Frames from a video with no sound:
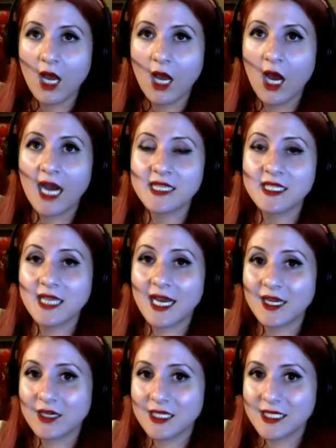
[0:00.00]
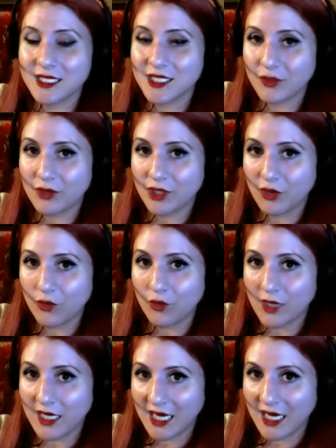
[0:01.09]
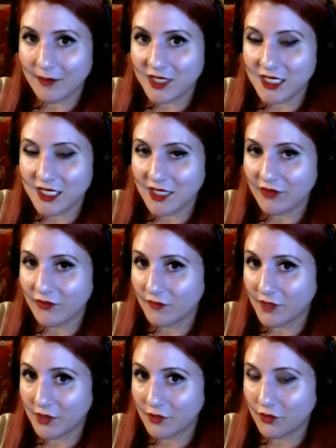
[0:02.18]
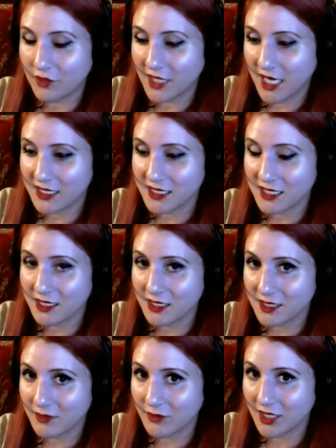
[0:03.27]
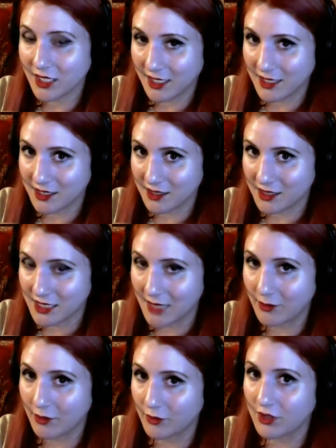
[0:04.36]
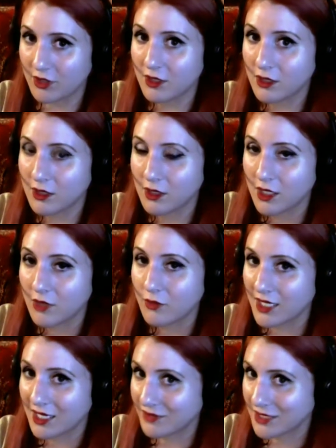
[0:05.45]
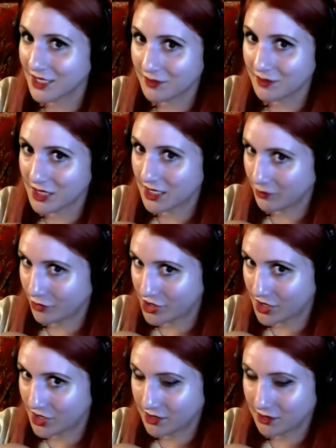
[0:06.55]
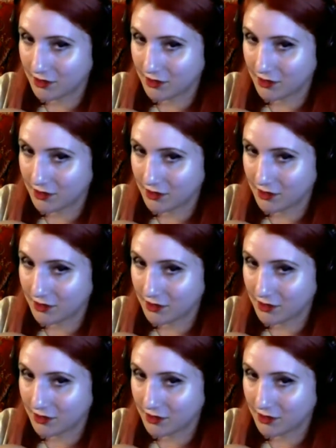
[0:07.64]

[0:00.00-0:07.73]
I honestly don't know what happens if you cast this on somebody that has Untamable. We haven't come to that bridge yet.